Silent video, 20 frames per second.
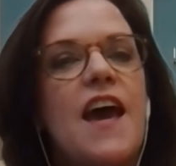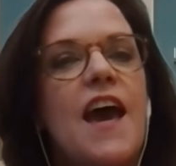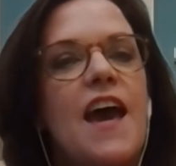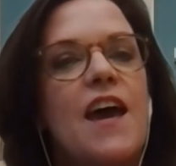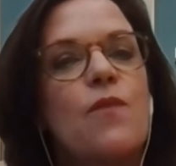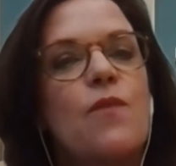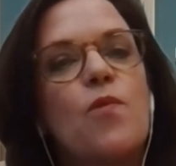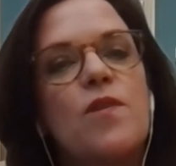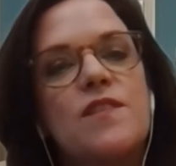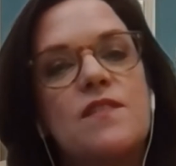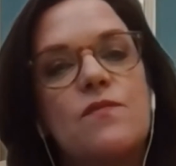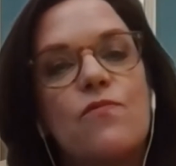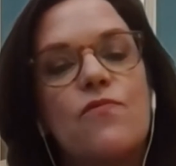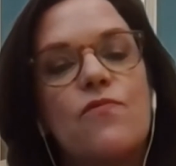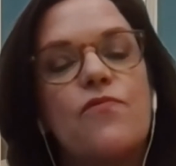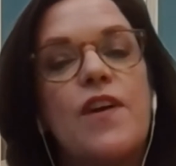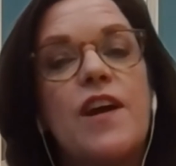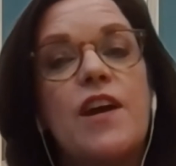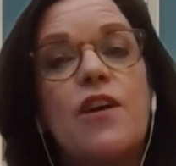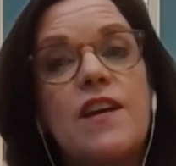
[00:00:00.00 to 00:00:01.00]
And what's
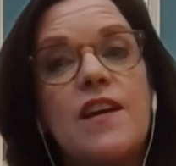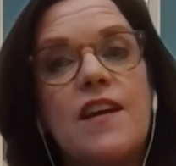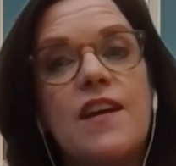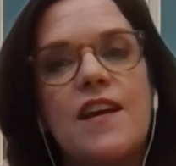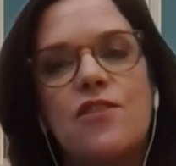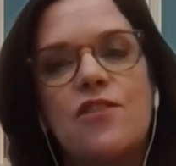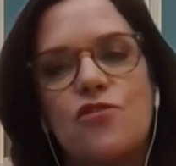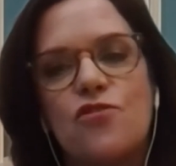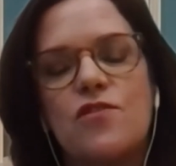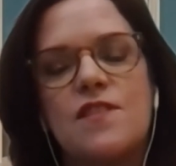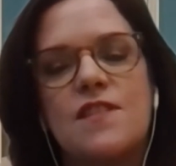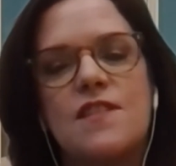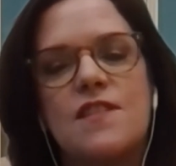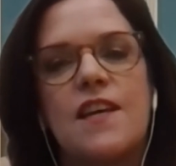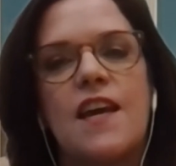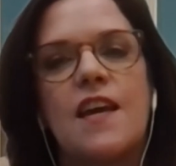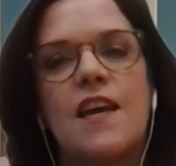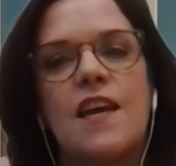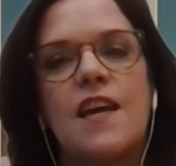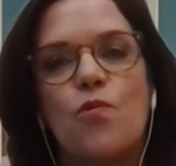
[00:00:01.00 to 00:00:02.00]
very
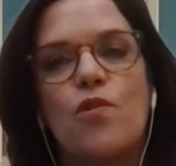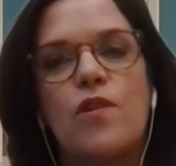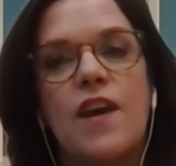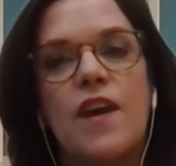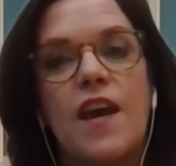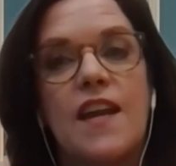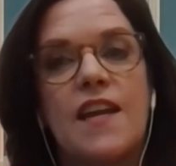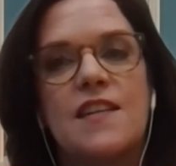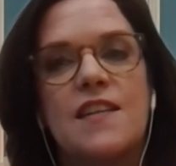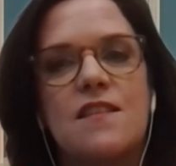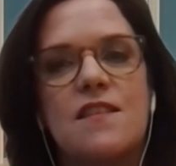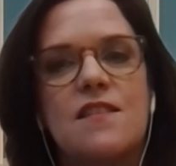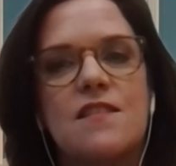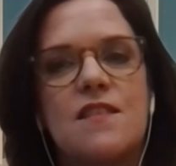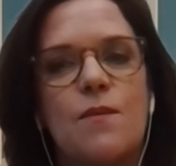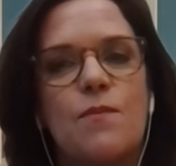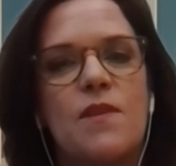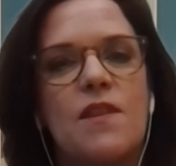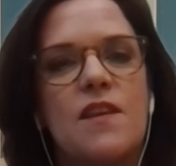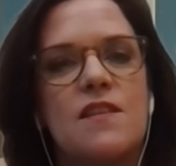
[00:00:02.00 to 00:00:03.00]
interesting, and we'll get into
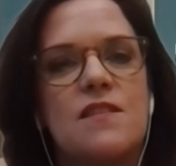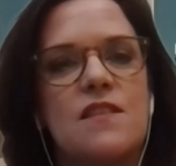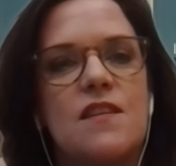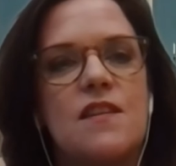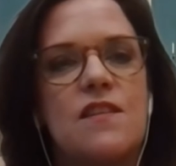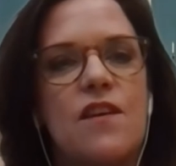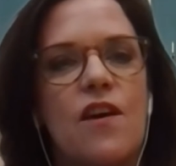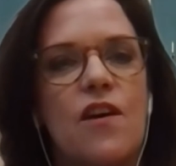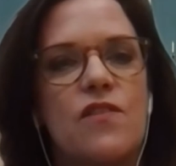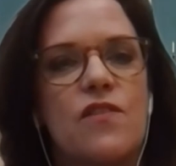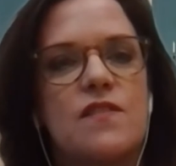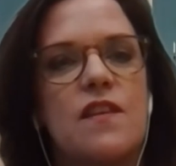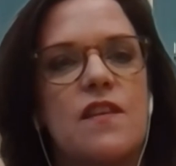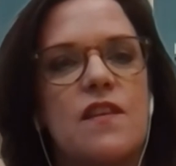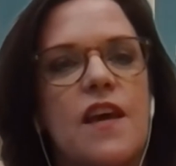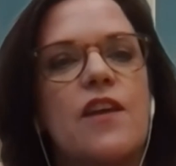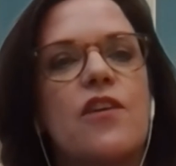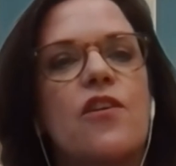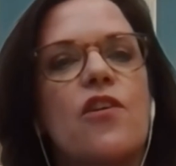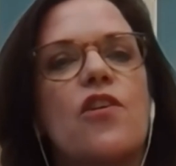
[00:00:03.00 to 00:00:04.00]
some of these details
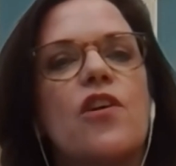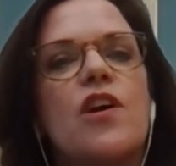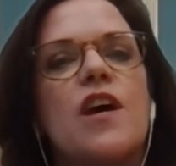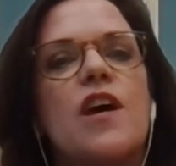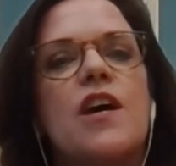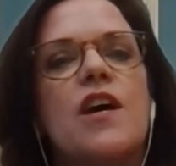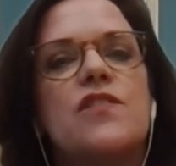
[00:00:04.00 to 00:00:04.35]
later,